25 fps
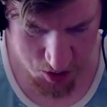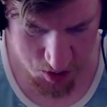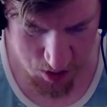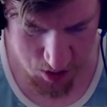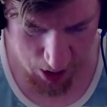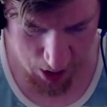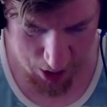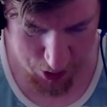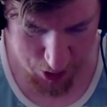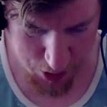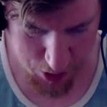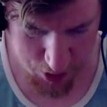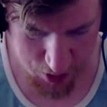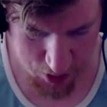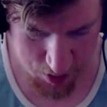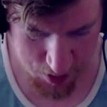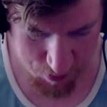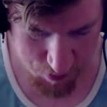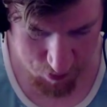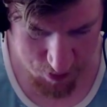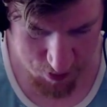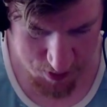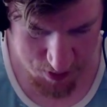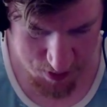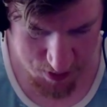I think it
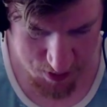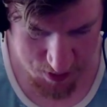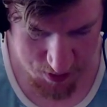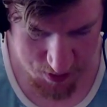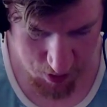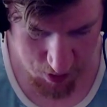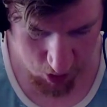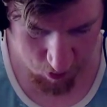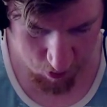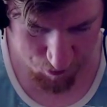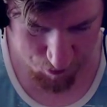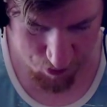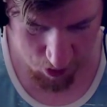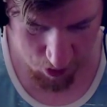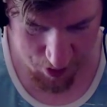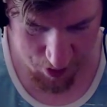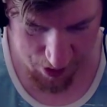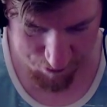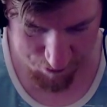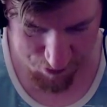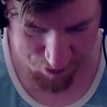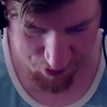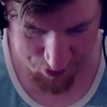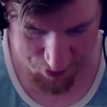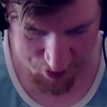was... Oh, okay, I
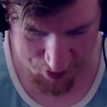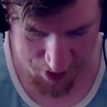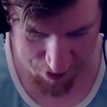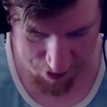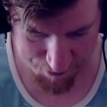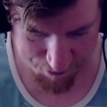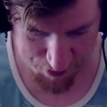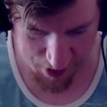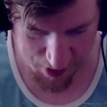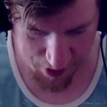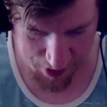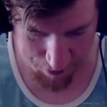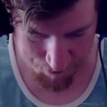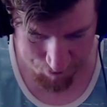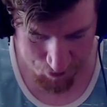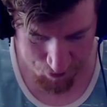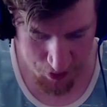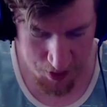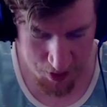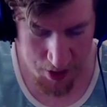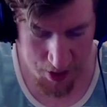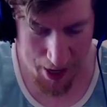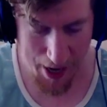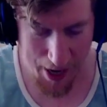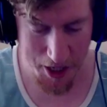found the cafe.
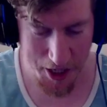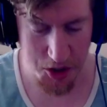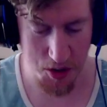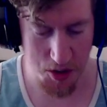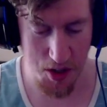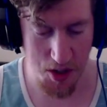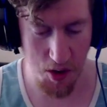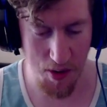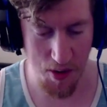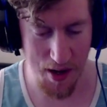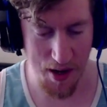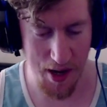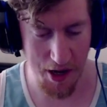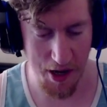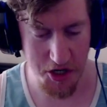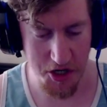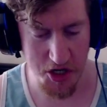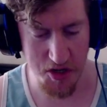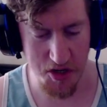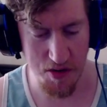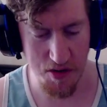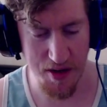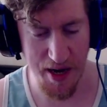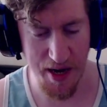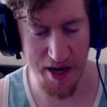Actually, you know what? I'll just show
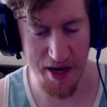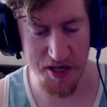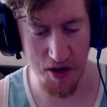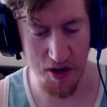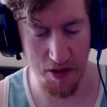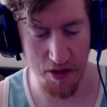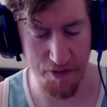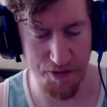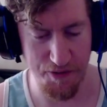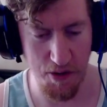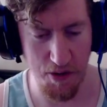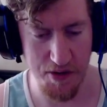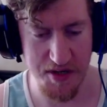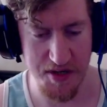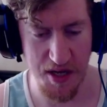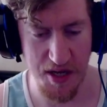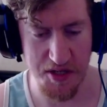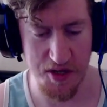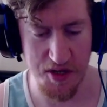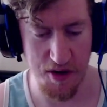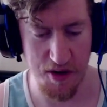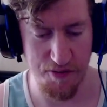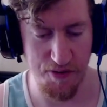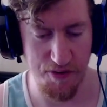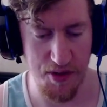you guys all the photos I
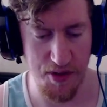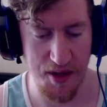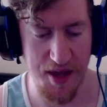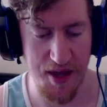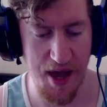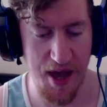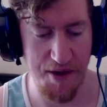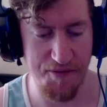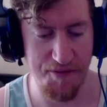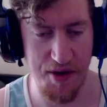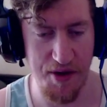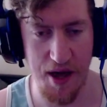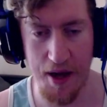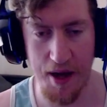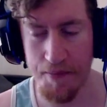took for the cafe.